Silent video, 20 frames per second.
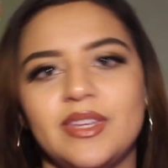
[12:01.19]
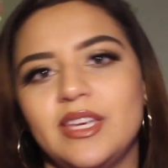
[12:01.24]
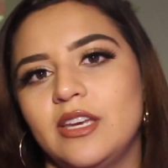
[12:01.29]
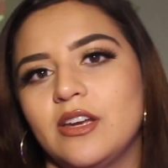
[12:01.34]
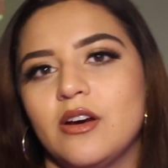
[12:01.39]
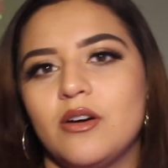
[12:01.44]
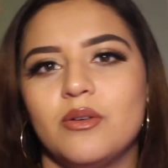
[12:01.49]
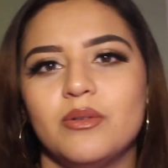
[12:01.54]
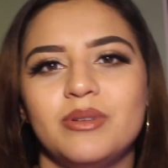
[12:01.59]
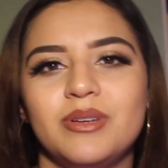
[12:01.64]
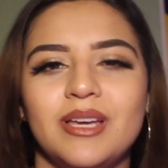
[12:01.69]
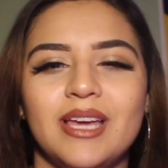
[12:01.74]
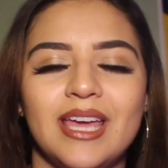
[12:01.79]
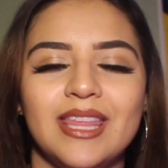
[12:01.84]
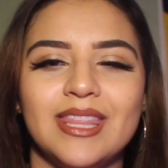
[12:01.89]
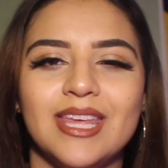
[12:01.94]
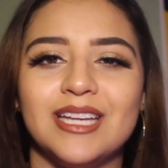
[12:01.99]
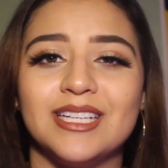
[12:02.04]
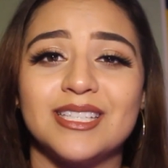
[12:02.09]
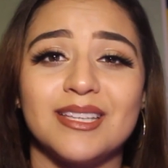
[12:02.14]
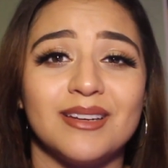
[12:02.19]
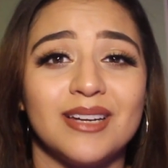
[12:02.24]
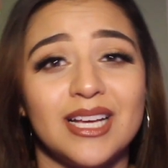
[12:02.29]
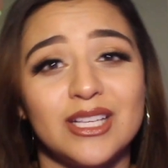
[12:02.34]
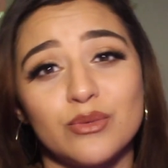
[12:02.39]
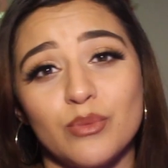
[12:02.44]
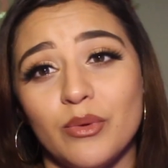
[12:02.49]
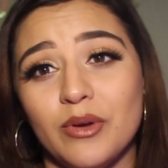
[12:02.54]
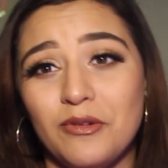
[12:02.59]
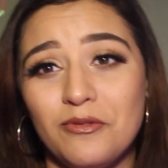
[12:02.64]
you know, and then
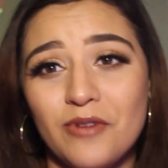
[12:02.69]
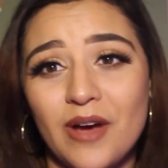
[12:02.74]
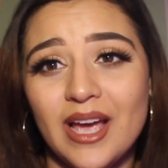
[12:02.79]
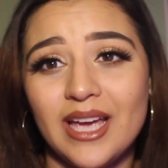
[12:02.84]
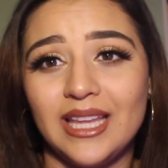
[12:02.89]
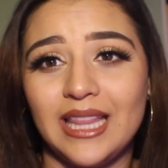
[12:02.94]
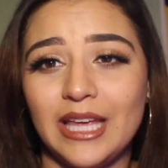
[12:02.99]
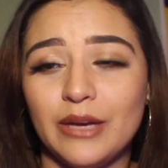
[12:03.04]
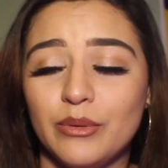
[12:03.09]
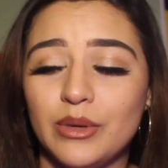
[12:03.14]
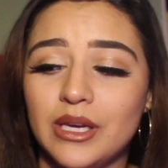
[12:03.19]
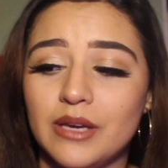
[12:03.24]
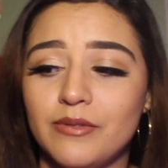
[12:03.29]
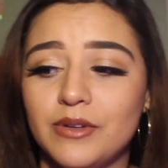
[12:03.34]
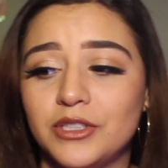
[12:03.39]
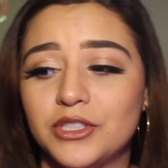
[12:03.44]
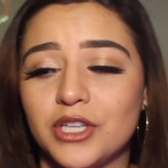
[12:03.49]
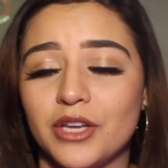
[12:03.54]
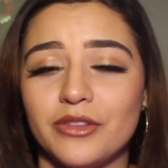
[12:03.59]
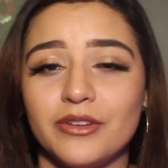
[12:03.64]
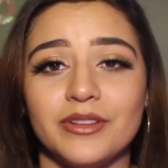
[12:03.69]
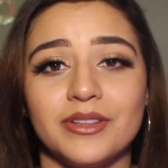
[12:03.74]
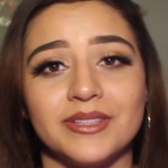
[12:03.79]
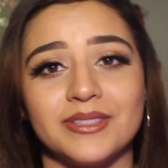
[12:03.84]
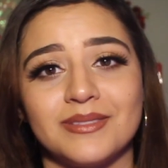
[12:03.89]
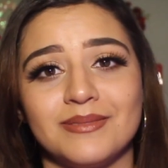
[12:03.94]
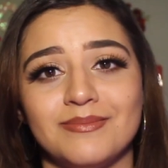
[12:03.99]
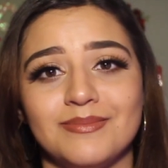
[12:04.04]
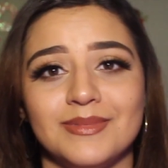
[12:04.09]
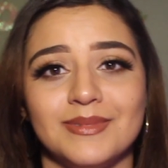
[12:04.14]
sometimes when we fight, like we give each other the
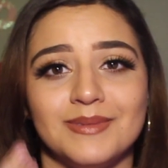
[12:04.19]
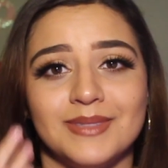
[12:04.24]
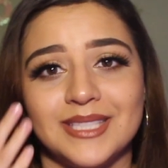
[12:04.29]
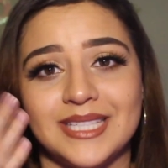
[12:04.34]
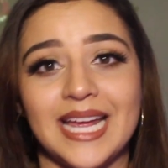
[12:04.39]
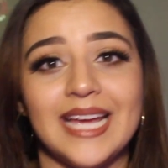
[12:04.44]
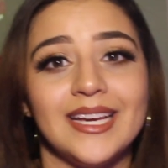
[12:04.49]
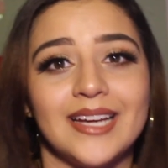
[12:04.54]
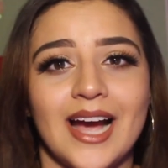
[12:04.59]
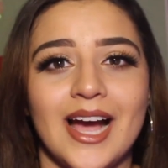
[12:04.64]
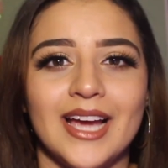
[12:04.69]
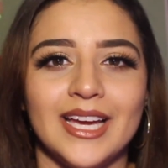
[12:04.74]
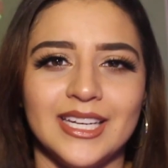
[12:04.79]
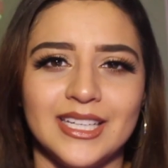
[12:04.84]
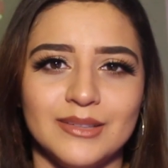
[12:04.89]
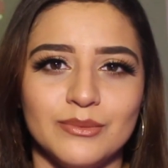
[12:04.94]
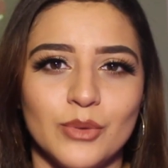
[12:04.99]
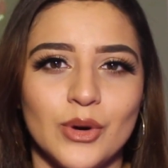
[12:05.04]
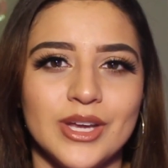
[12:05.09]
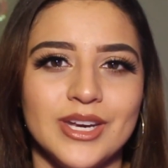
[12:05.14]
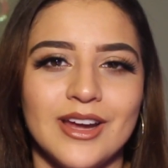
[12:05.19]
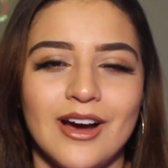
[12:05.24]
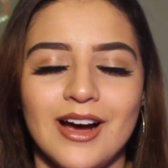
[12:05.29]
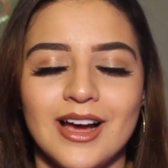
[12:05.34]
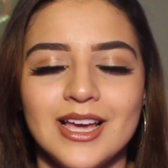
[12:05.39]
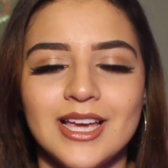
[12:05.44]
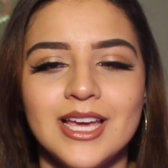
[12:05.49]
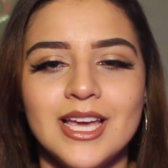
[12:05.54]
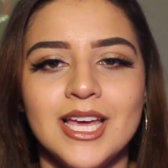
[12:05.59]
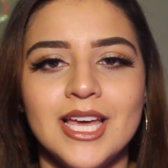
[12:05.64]
stink eye and
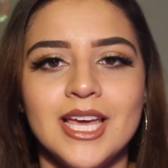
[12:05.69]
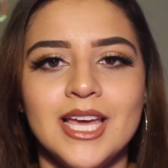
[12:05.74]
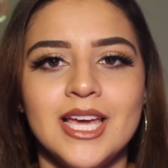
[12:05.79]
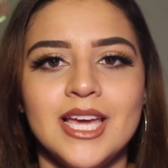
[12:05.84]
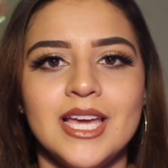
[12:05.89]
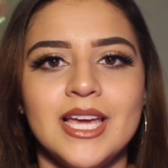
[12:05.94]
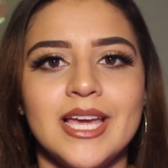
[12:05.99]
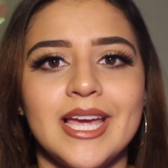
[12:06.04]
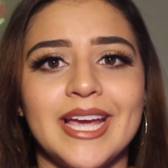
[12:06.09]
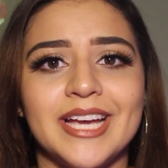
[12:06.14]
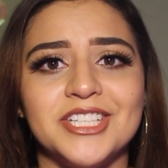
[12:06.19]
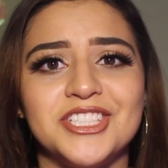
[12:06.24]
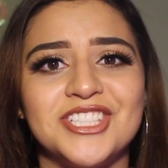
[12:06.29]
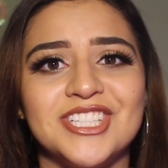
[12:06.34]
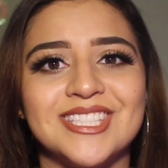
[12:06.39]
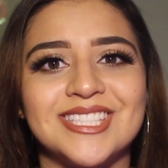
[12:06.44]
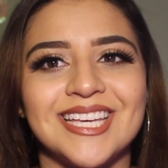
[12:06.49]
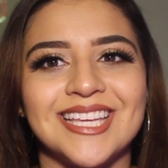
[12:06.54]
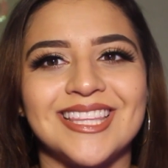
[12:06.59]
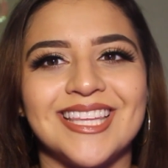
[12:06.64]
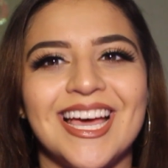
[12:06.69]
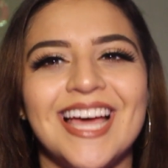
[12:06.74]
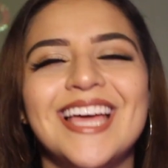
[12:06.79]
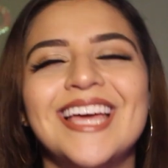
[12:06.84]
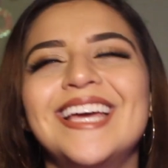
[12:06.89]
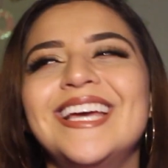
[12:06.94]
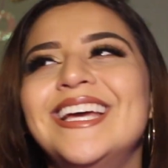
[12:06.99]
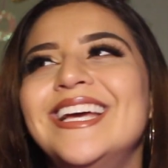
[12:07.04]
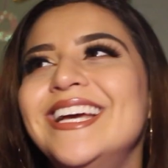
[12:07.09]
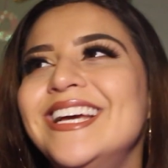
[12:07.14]
whatnot. And she said that
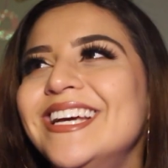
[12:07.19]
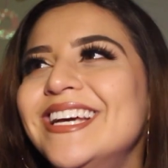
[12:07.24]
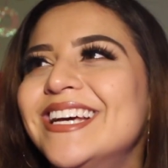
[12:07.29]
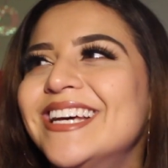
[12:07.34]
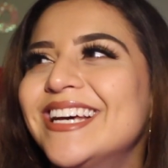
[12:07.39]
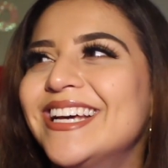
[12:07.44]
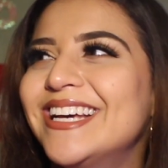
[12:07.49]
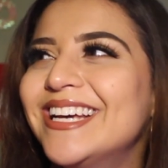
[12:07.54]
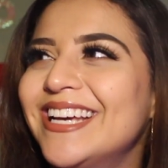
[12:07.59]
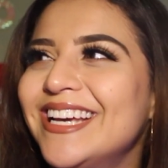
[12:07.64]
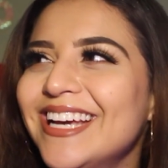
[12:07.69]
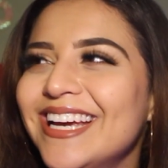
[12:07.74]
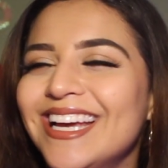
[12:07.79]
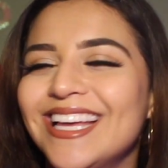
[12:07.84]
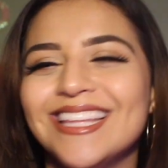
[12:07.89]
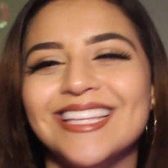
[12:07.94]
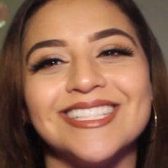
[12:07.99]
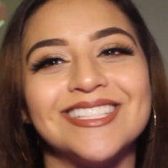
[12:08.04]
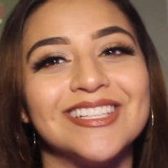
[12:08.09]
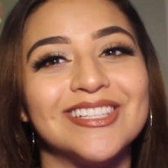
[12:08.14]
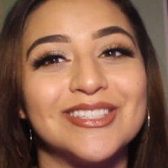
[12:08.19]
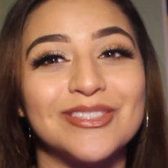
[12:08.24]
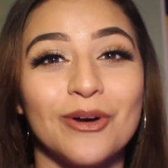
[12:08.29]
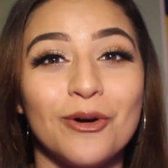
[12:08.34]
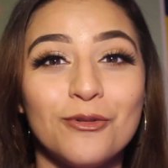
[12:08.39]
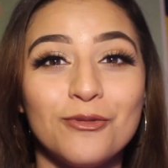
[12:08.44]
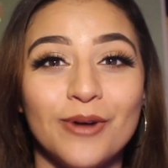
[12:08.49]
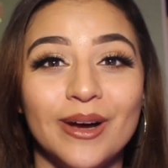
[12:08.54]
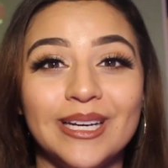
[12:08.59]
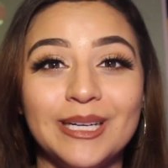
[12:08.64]
this is
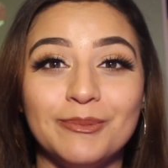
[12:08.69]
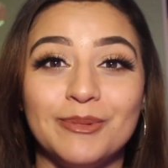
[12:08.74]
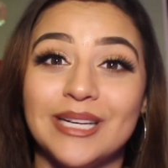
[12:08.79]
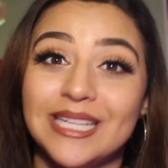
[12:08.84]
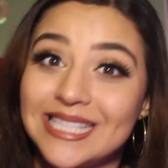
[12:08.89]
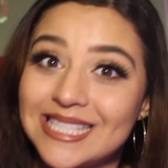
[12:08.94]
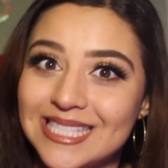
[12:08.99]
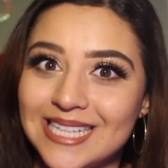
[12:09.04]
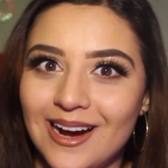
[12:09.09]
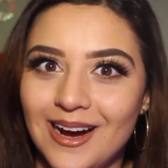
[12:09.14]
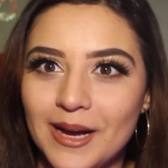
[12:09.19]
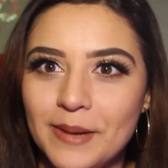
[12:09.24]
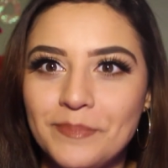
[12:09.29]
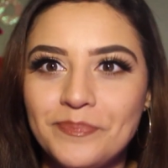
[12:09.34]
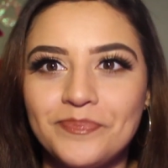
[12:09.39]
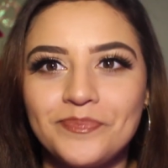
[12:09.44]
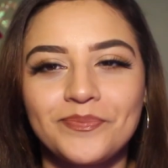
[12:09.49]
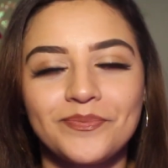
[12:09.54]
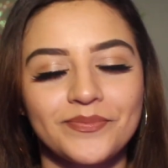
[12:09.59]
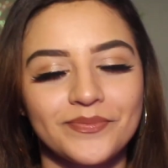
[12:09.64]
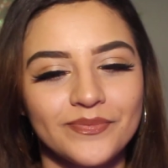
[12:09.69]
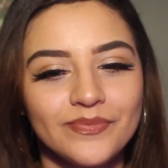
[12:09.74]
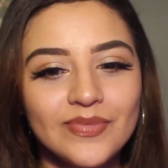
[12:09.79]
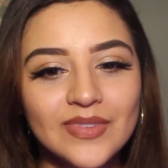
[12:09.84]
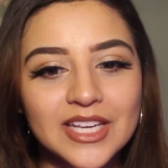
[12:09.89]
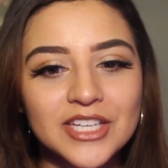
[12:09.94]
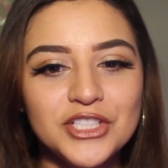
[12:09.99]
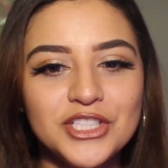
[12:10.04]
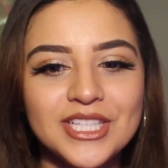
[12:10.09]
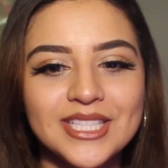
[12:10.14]
so funny, but it's not.
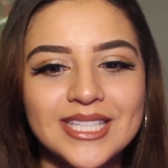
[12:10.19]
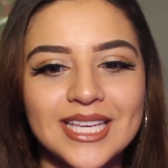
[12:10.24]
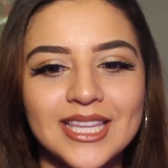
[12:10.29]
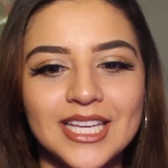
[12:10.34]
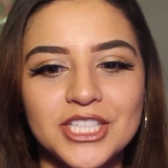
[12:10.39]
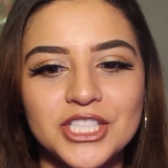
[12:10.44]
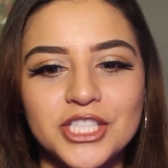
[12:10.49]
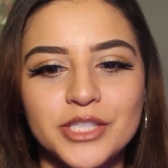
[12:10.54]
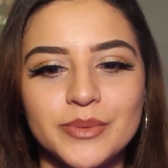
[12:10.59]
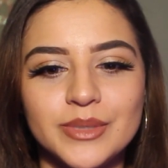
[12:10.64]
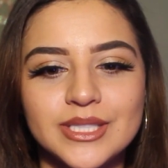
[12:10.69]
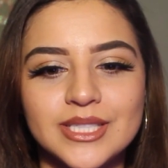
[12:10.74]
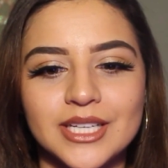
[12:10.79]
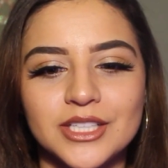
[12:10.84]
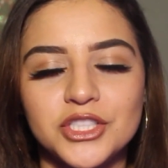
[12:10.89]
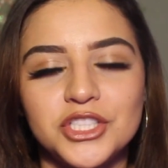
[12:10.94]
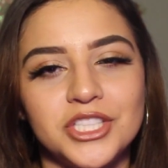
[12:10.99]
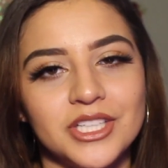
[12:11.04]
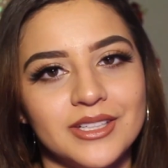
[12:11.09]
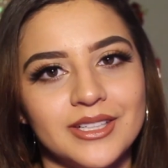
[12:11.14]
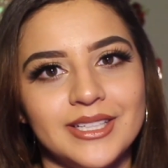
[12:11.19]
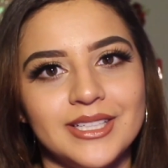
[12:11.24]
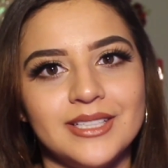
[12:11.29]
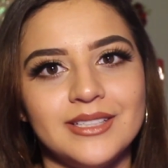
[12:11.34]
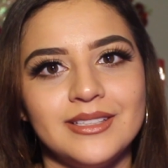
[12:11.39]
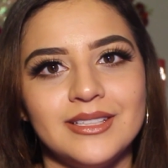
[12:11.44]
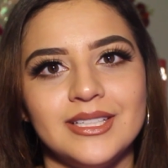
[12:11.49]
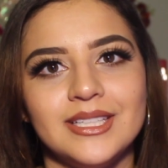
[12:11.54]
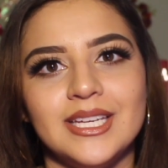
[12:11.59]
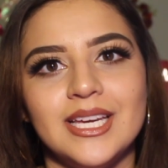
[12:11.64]
She said that she was like
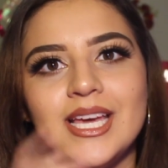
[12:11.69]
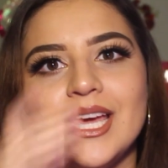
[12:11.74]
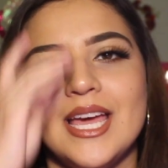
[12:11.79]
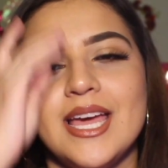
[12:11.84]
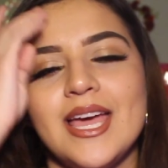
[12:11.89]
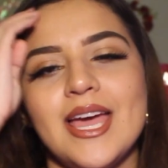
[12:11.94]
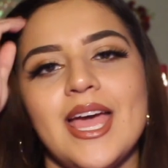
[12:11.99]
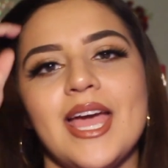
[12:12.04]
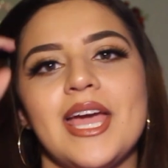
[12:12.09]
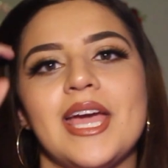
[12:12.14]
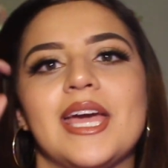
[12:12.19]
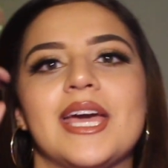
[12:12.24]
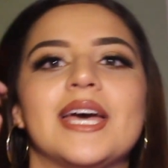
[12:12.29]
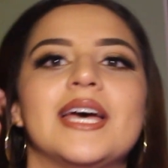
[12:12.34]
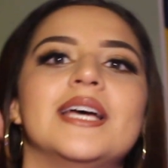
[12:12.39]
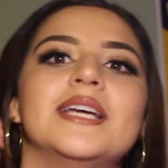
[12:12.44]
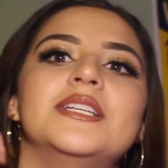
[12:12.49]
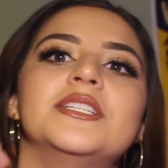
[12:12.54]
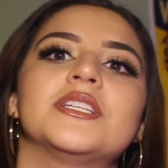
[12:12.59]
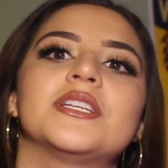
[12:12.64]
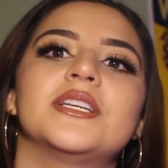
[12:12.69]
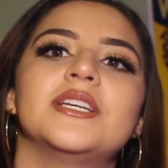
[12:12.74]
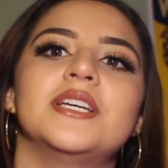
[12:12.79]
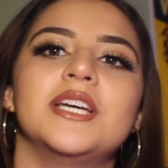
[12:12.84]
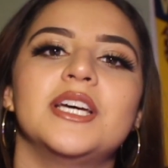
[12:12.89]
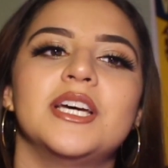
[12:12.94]
chilling, and